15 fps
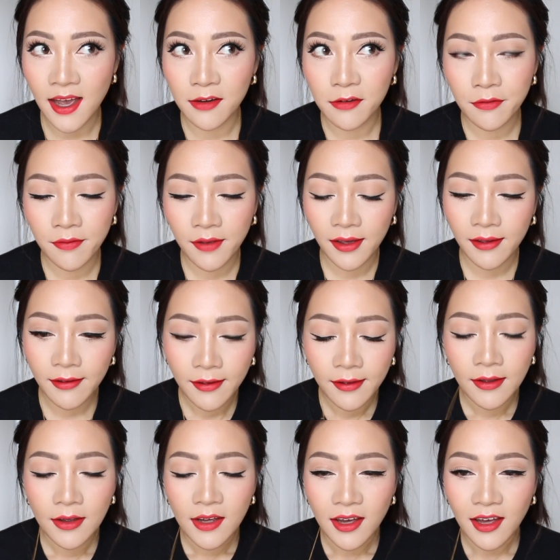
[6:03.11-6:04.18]
kind of thing.
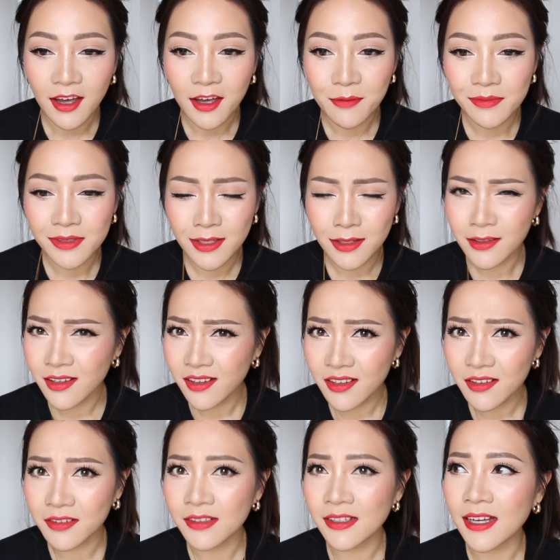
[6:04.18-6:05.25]
So
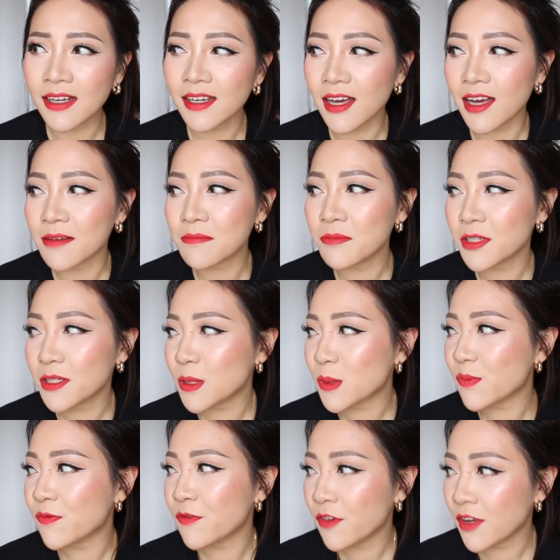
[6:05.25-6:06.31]
no, like, I'm
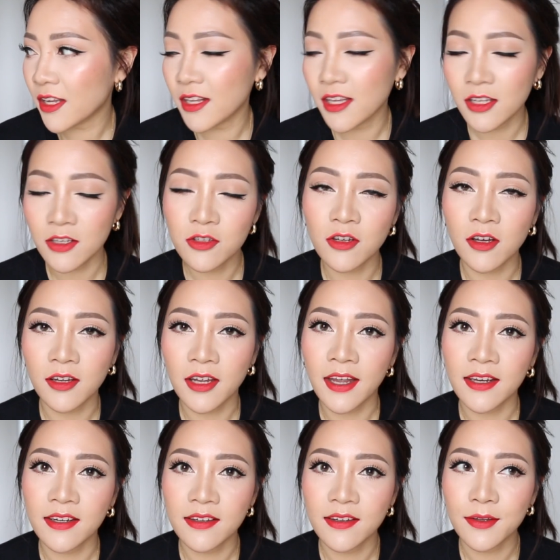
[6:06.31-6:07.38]
just really
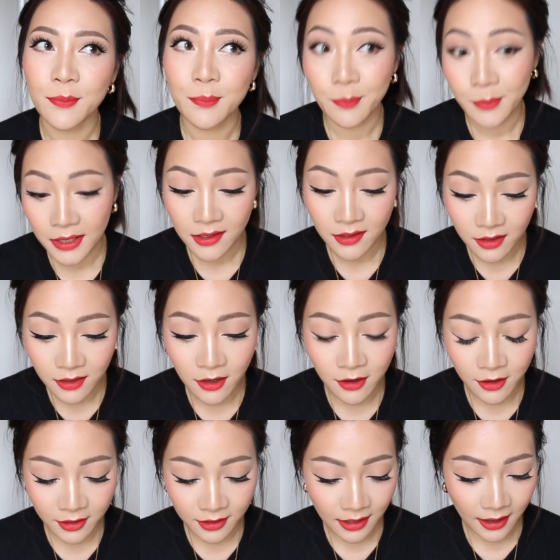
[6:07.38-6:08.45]
enjoying being
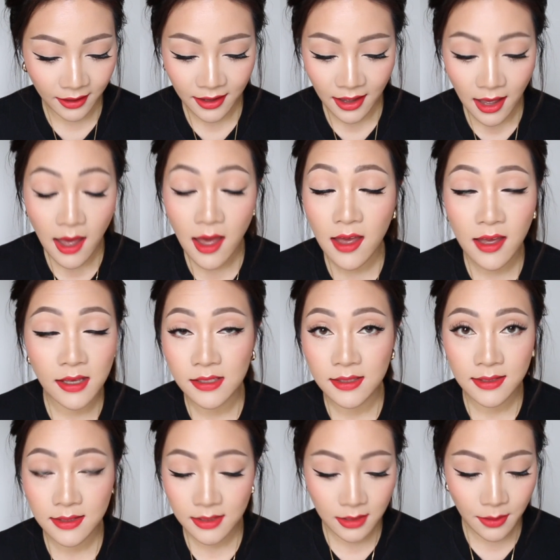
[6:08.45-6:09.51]
alone. Like,
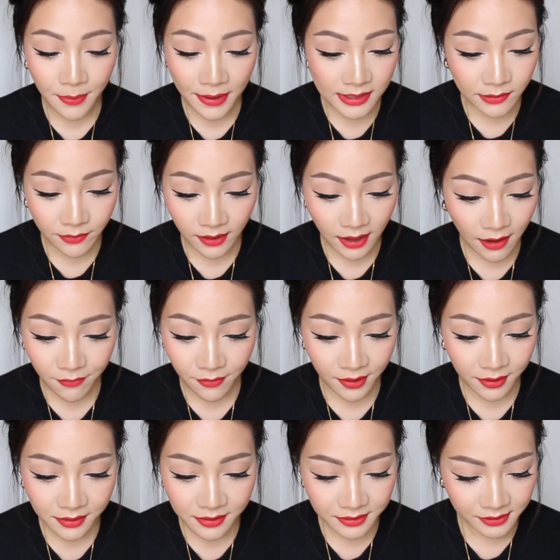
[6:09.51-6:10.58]
it's the best thing ever.